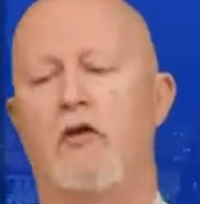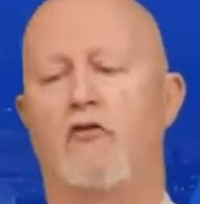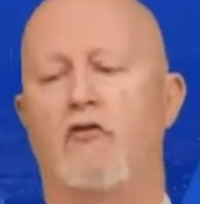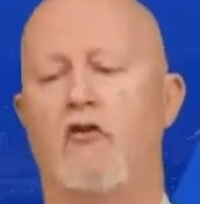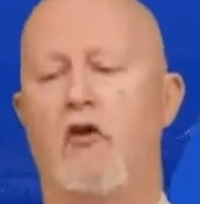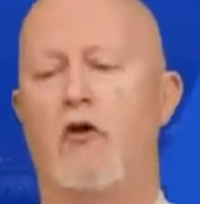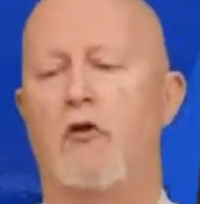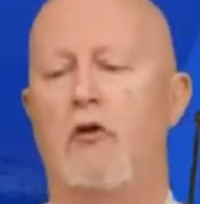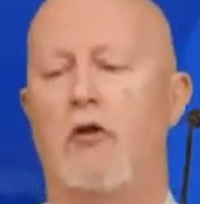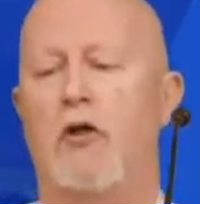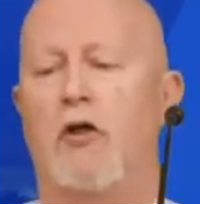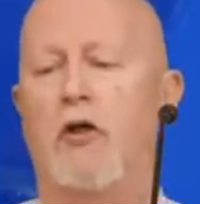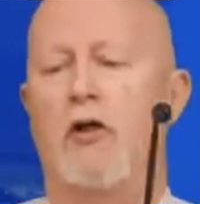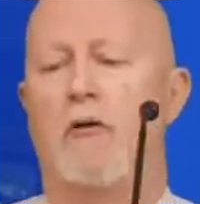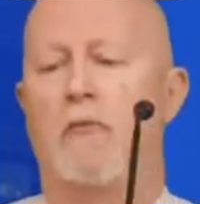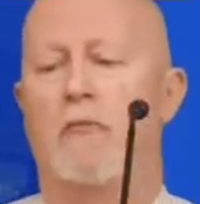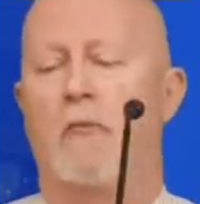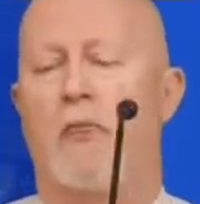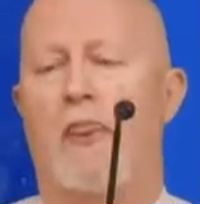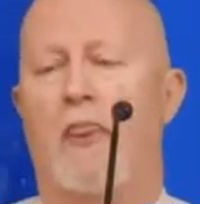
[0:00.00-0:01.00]
So
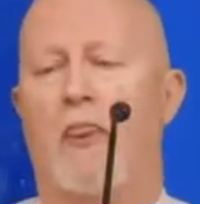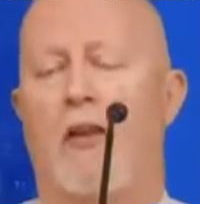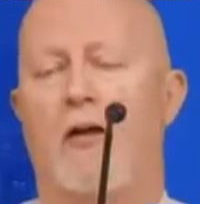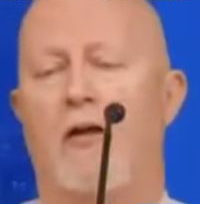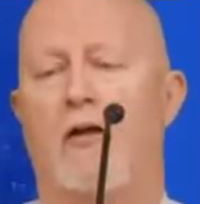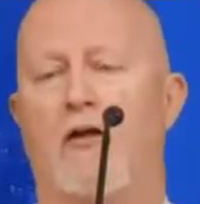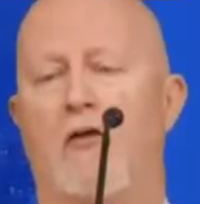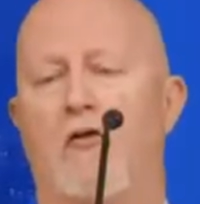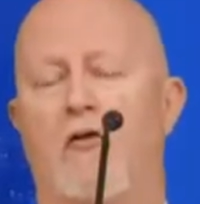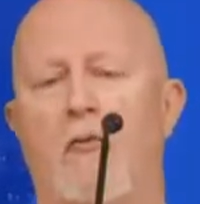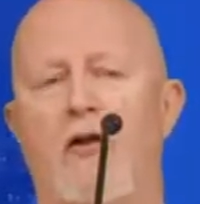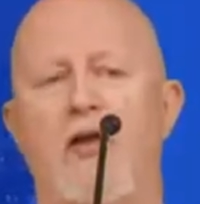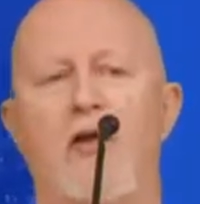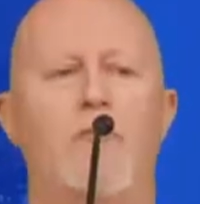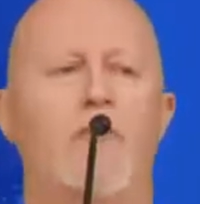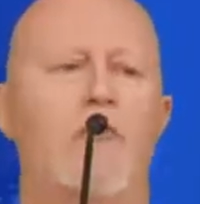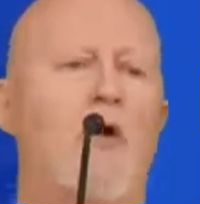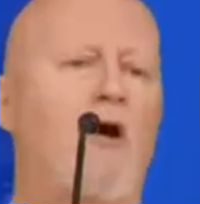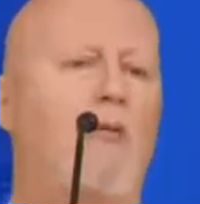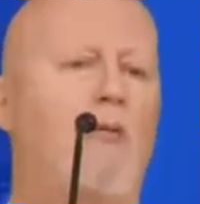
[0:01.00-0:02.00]
the big
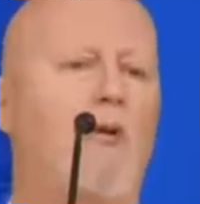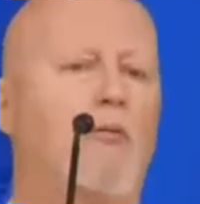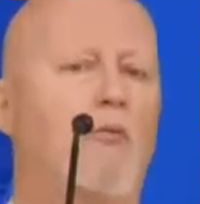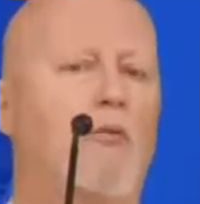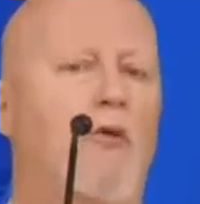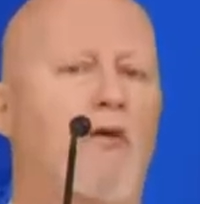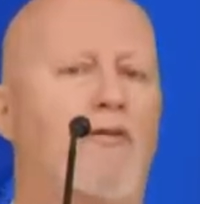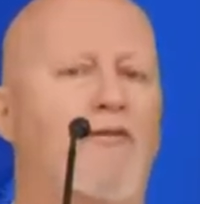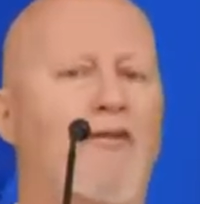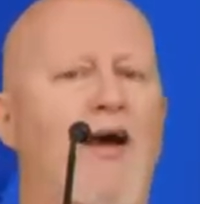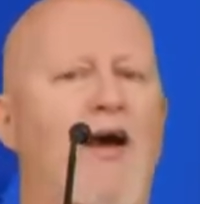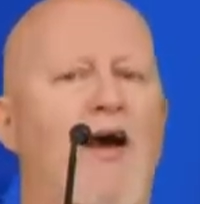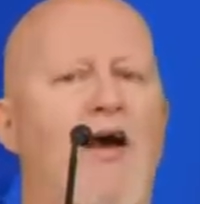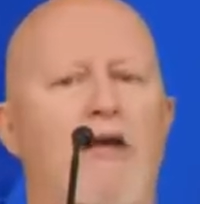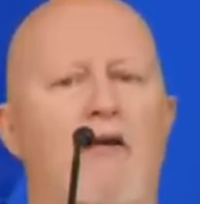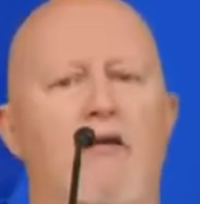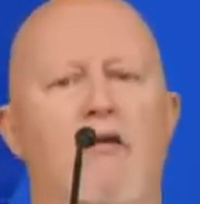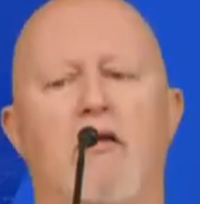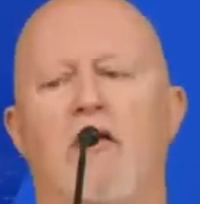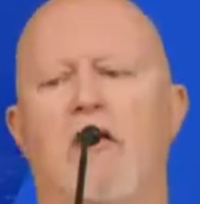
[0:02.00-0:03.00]
problem with
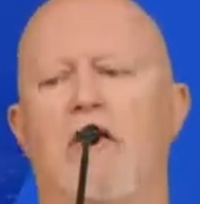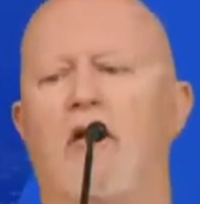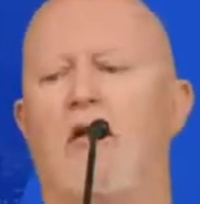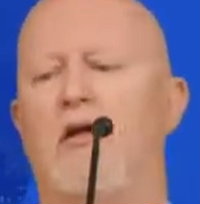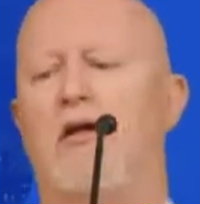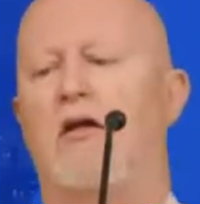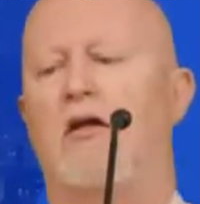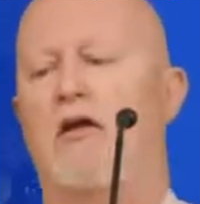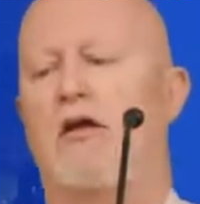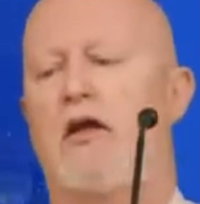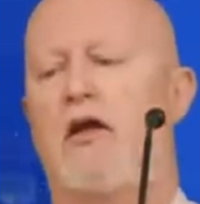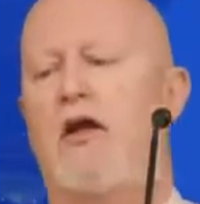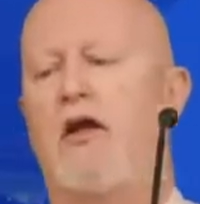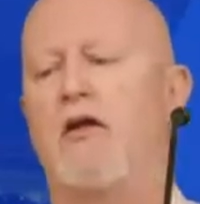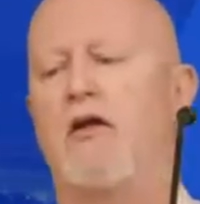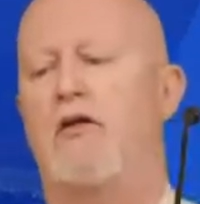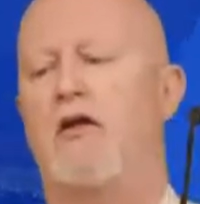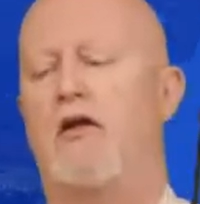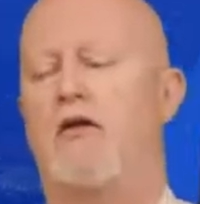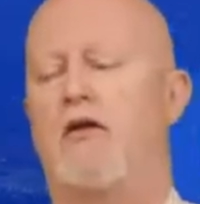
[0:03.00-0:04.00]
that,
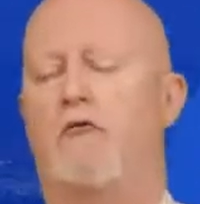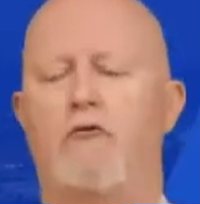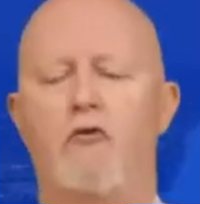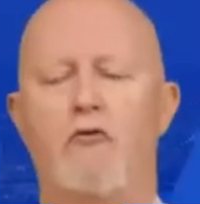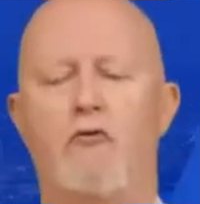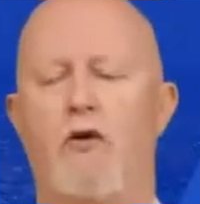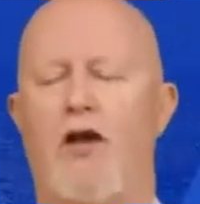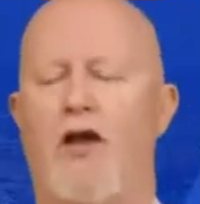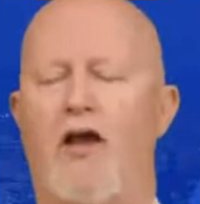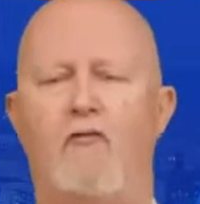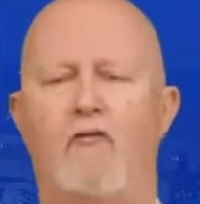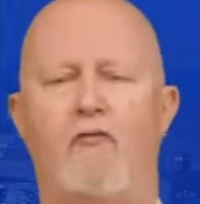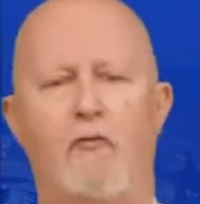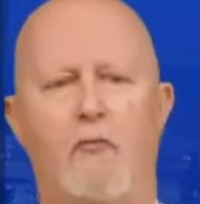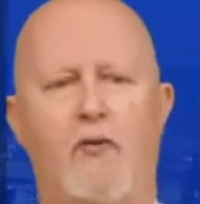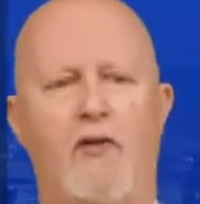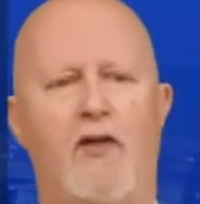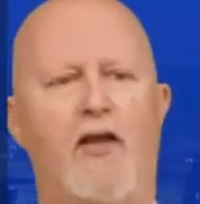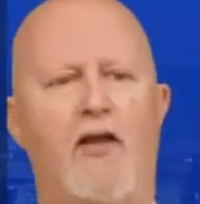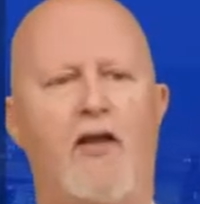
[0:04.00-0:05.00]
and if you ever
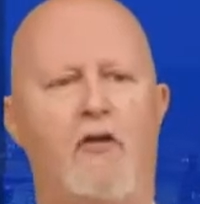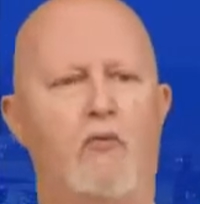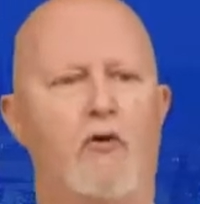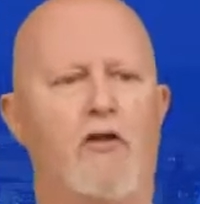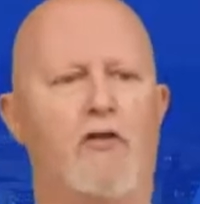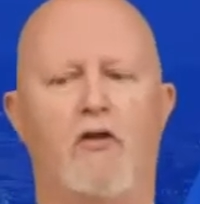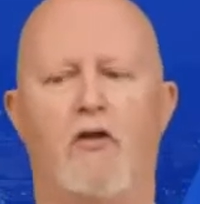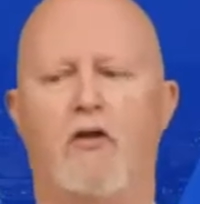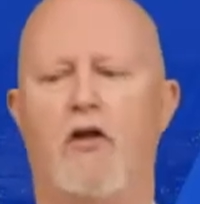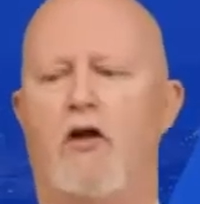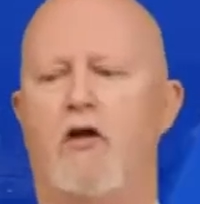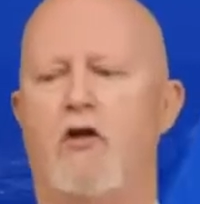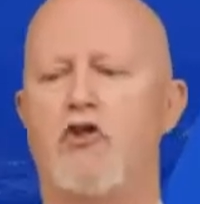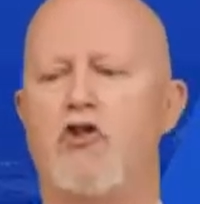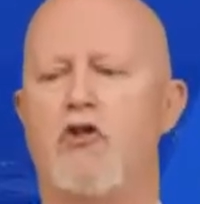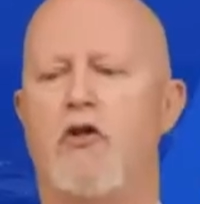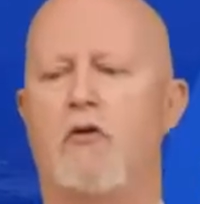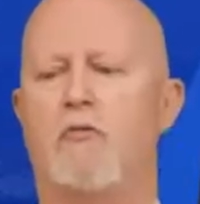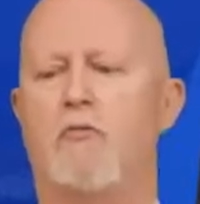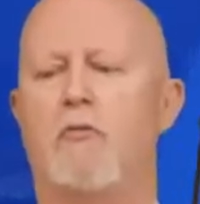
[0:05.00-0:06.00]
played with a
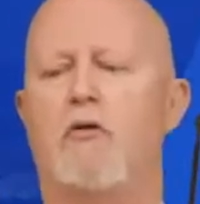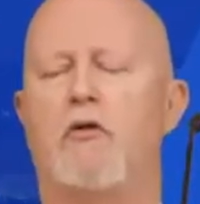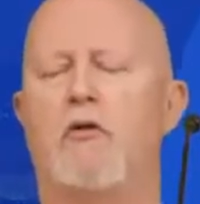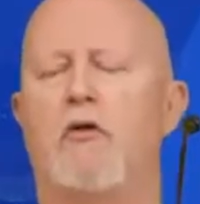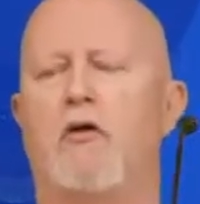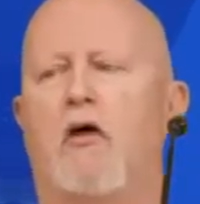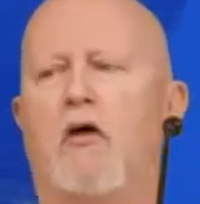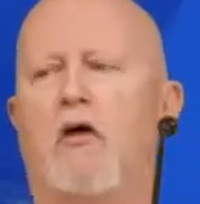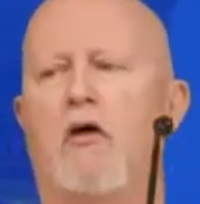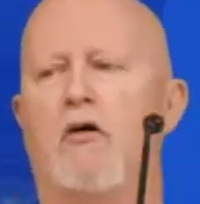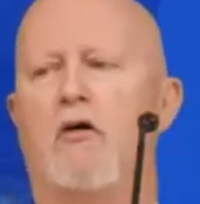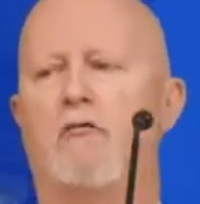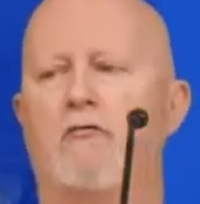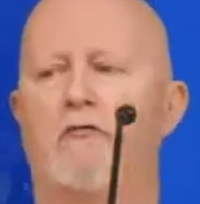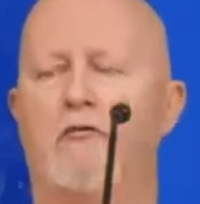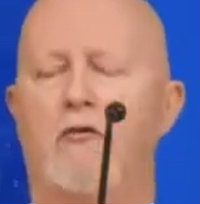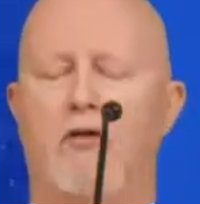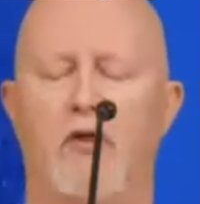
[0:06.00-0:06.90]
large number of